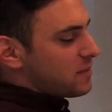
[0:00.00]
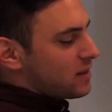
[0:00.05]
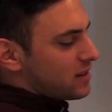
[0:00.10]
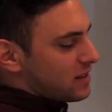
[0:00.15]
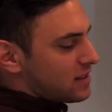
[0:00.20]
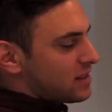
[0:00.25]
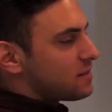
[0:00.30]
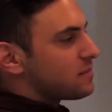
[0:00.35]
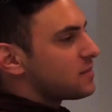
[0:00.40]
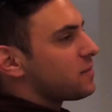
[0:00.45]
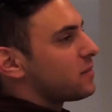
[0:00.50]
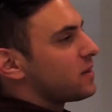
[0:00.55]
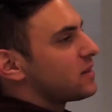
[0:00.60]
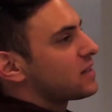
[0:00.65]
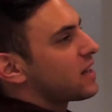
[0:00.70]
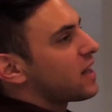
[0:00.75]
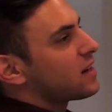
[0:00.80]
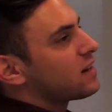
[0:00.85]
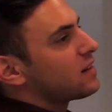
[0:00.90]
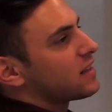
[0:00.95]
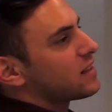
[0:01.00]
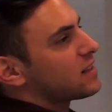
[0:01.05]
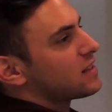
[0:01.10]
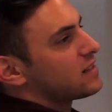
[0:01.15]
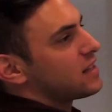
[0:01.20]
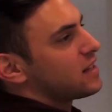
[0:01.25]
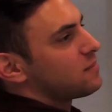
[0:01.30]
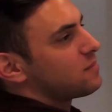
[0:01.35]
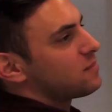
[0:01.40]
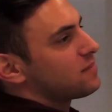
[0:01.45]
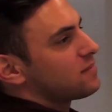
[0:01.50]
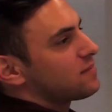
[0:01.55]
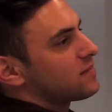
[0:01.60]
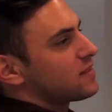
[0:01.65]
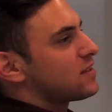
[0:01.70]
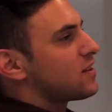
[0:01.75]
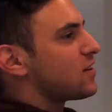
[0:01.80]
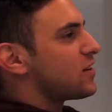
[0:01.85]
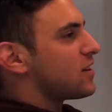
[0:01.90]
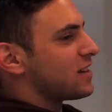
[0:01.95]
I mean, at the same time, it's kind of like the same.
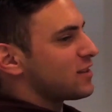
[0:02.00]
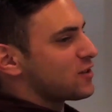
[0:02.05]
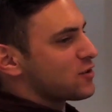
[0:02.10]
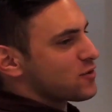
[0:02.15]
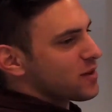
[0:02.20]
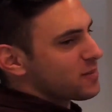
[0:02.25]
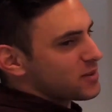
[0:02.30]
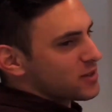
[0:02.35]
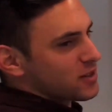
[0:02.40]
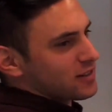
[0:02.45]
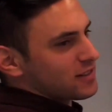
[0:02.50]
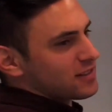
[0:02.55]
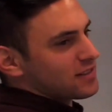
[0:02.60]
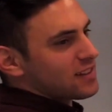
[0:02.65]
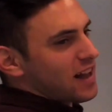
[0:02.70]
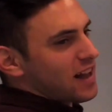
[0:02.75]
Sorry to interrupt you.